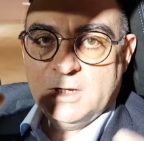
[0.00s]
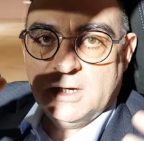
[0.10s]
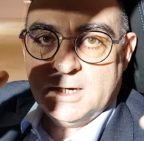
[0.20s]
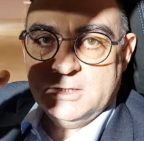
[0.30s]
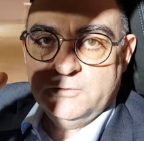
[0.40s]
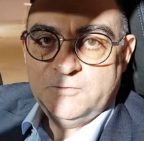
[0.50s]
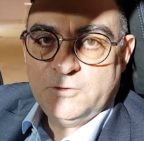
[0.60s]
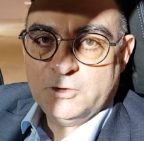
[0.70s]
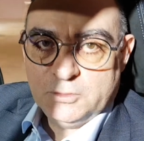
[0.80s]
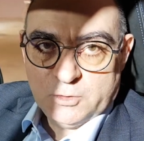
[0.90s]
an
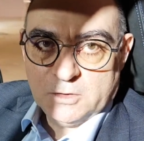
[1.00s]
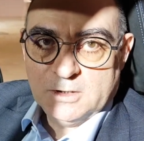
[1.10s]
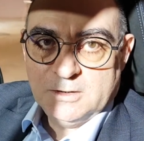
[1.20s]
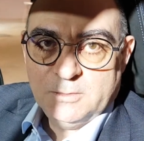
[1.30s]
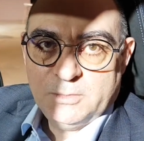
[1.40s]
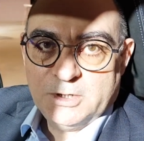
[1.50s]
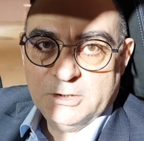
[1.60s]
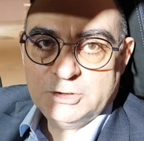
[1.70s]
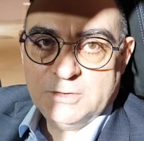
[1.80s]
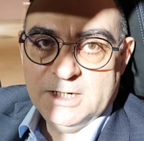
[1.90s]
affordable
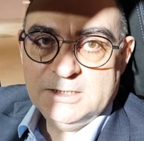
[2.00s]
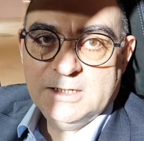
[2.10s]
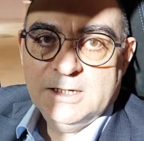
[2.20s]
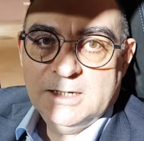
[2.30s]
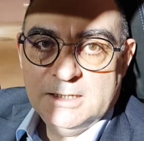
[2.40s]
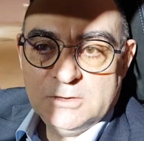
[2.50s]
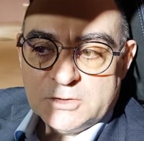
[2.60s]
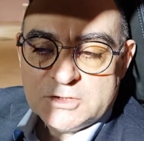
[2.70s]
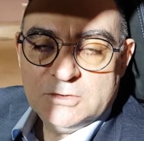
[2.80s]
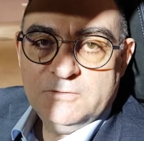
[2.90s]
powertrain and
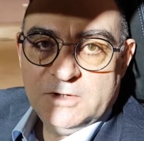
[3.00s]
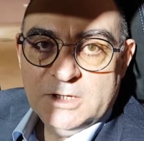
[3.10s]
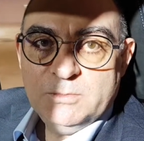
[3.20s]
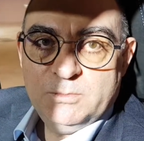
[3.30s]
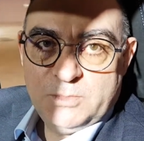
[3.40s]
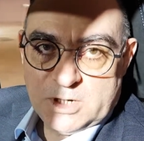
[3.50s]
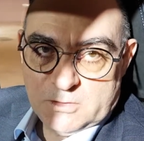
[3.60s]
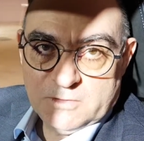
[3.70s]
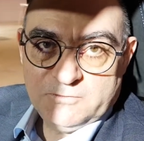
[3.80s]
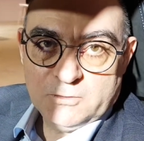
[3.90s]
also a very
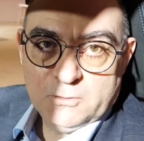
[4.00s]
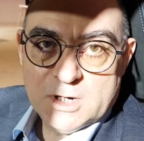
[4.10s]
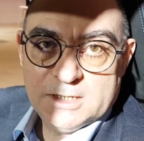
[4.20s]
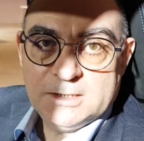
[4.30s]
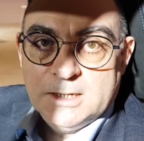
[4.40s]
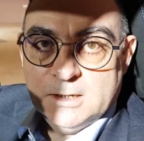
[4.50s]
powerful one